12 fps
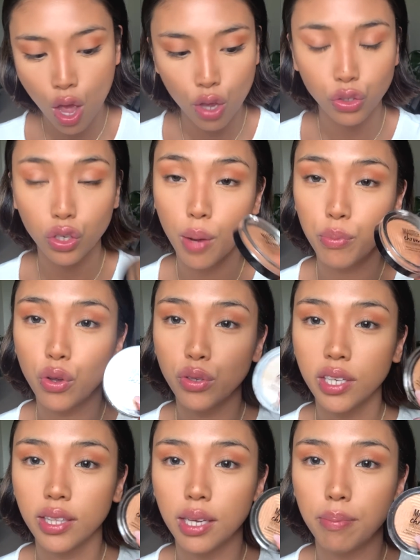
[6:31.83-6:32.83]
So I'm
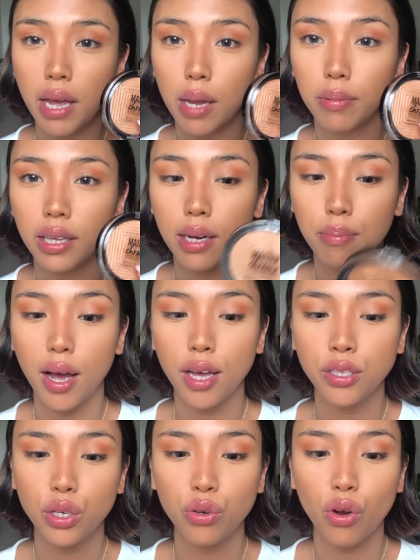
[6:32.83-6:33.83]
using the Maybelline
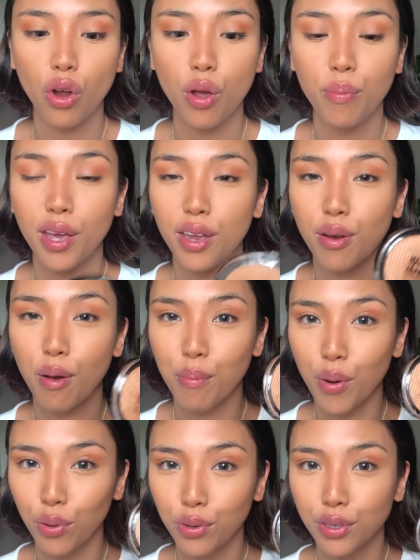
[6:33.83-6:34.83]
Master Chrome in
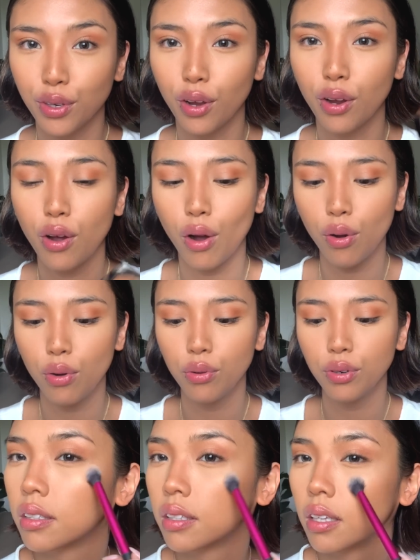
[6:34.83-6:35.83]
Molten
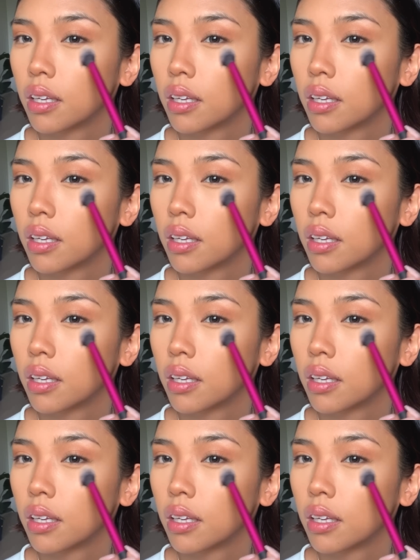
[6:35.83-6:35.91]
Gold.